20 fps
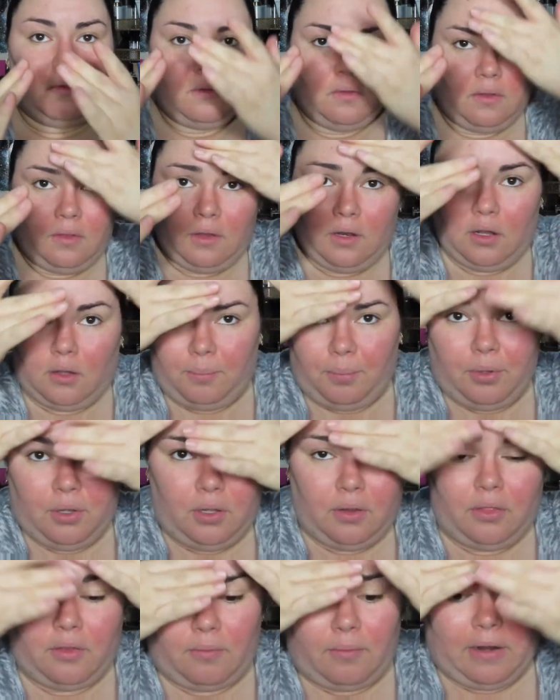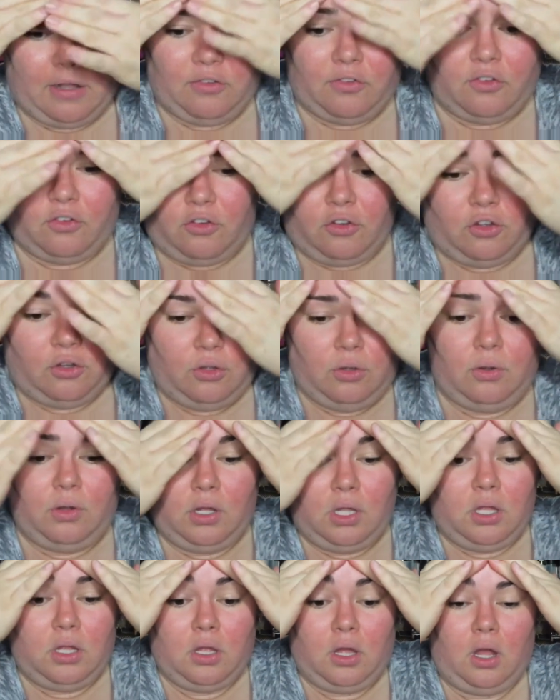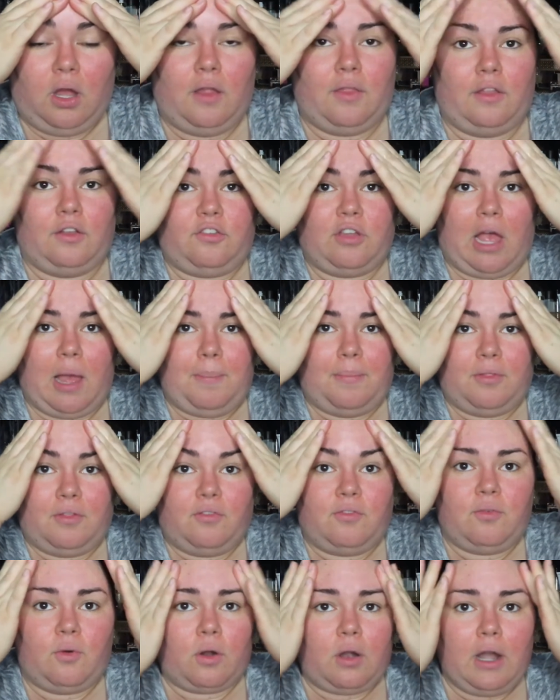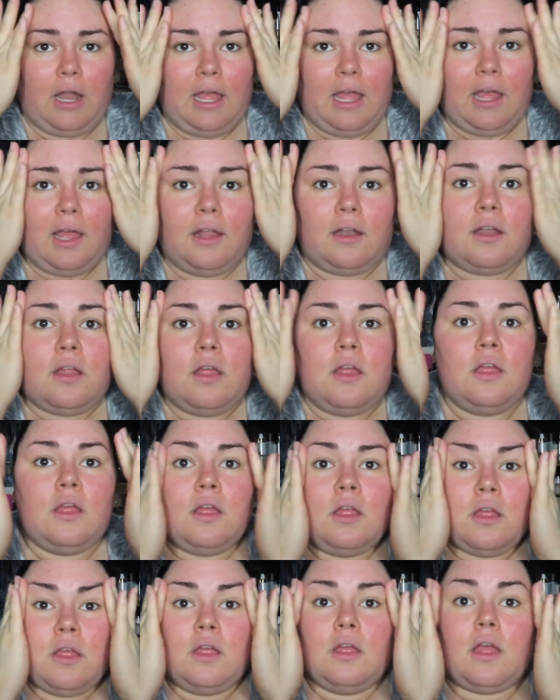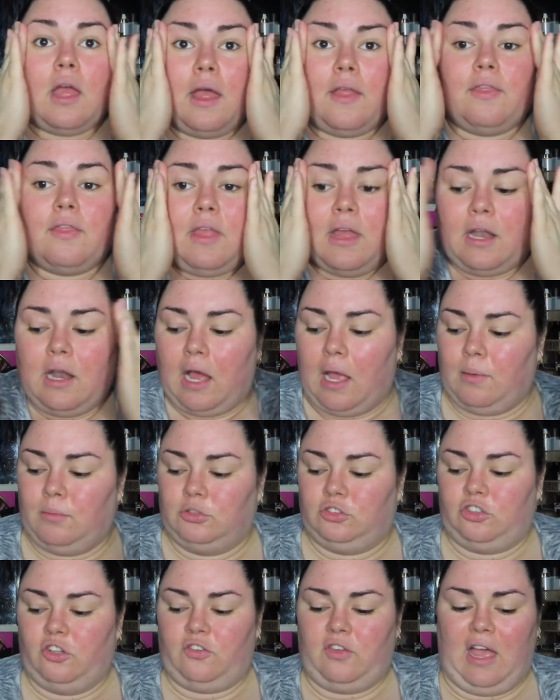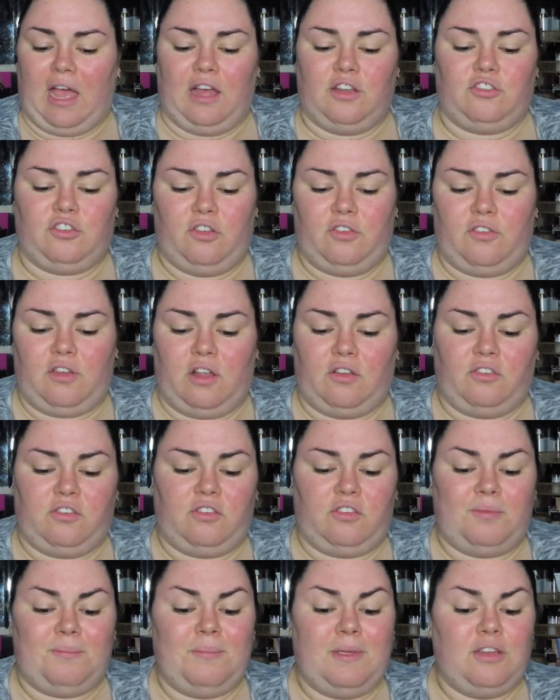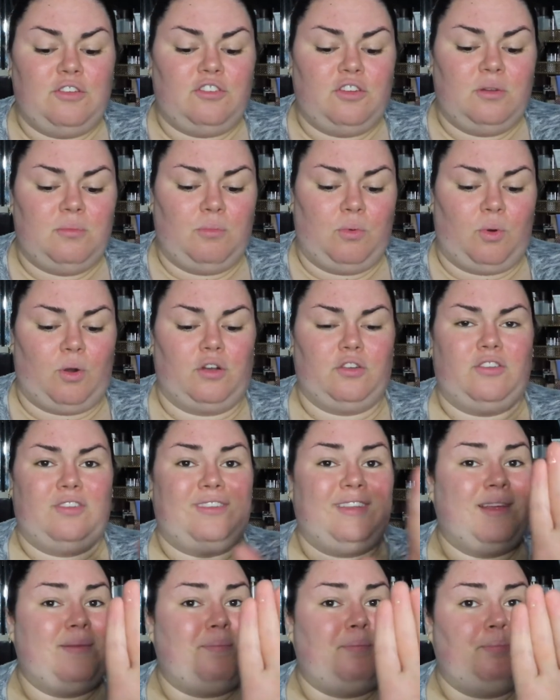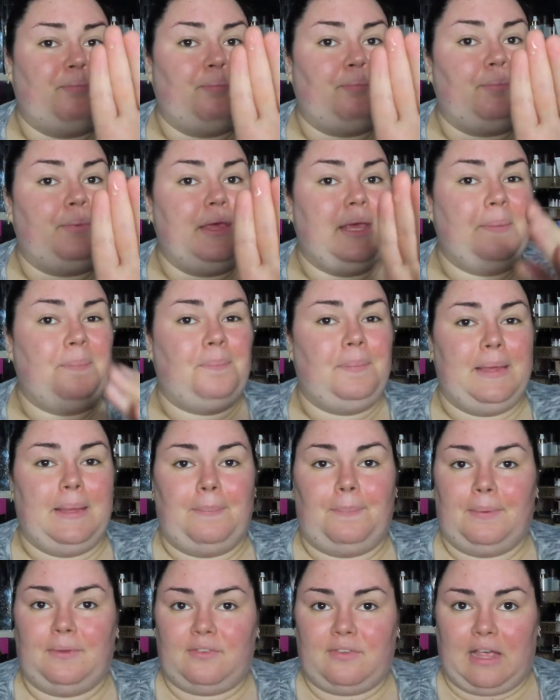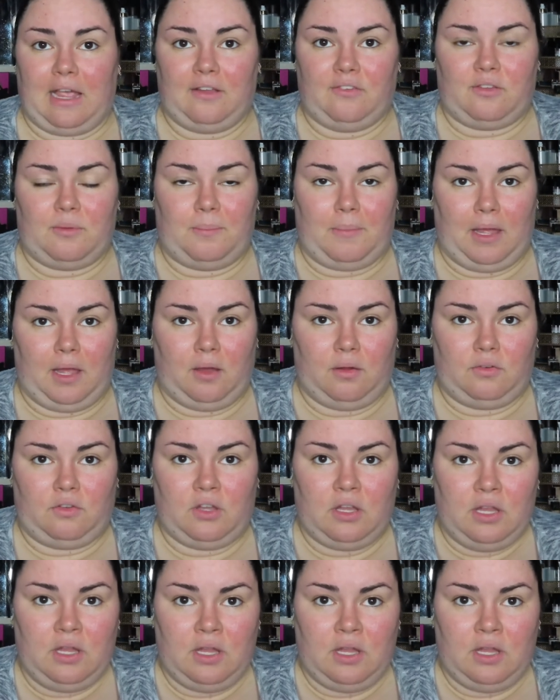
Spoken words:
and then I'll put the residue on the top of the forehead, and then I will just add just a smidgen more, just a beep beep the size amount